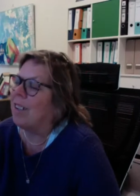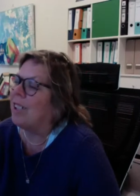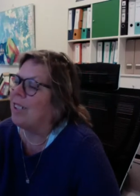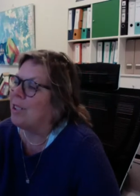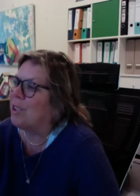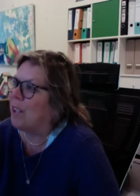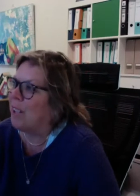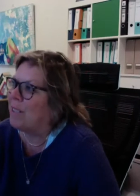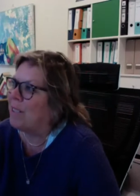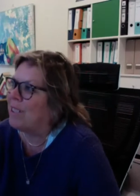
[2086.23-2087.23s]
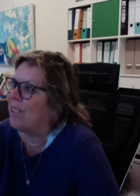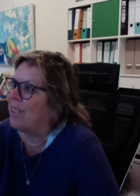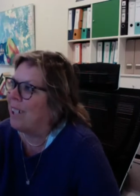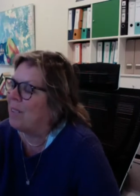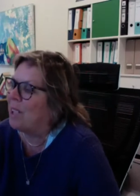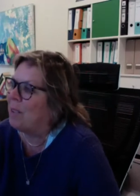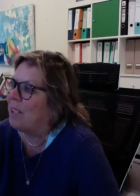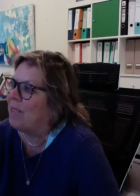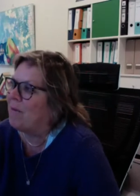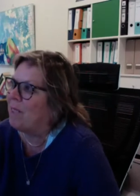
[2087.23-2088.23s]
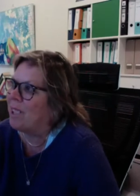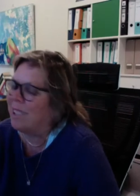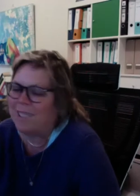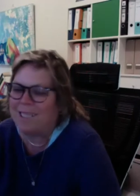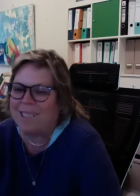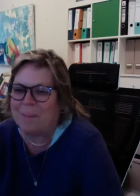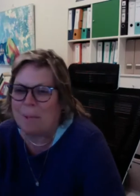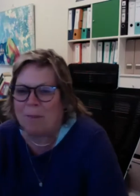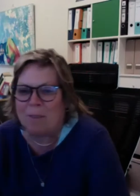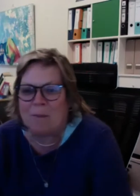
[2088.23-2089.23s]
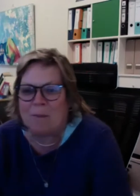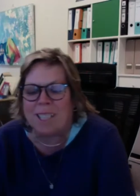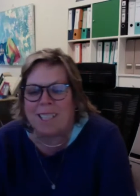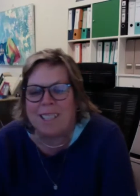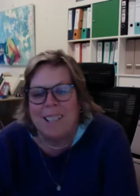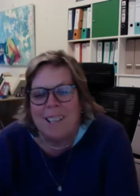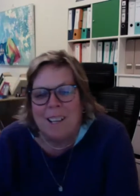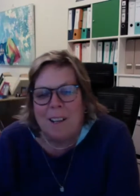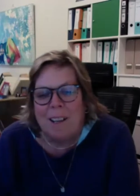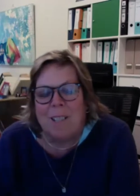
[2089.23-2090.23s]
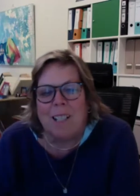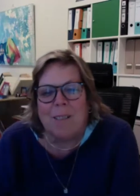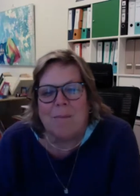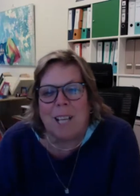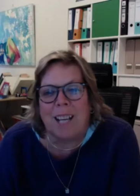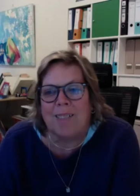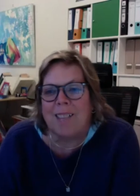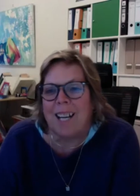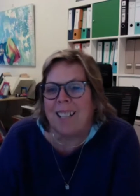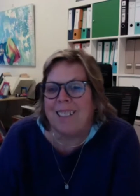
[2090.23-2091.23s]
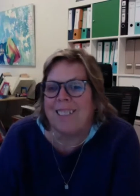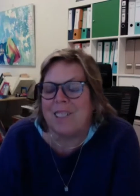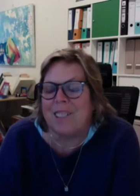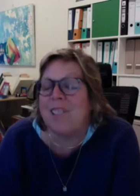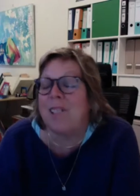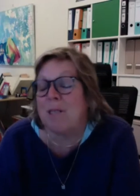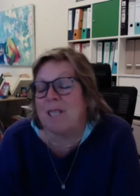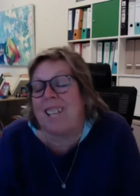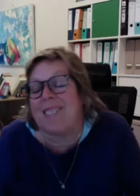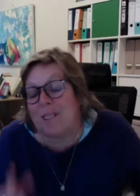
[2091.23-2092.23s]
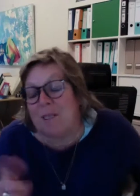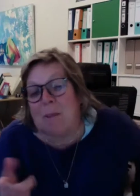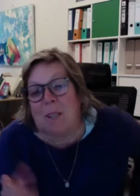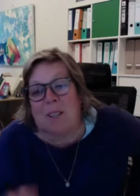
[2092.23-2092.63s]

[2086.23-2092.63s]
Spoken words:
Sue Crafer's not up there with them. I think she's at about 15, Gail Harlan, she wasn't actually on the boat.